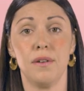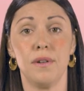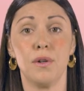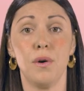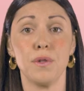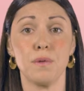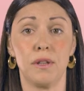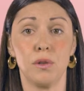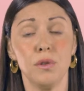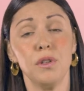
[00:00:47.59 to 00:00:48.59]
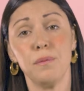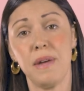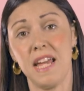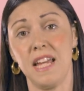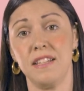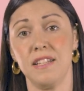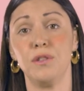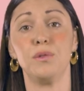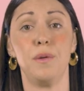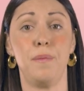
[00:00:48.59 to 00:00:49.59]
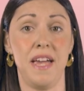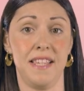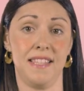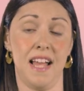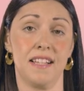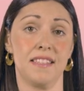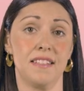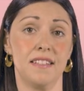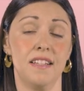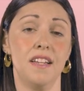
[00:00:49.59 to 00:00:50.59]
records what couldn't make it into the base text: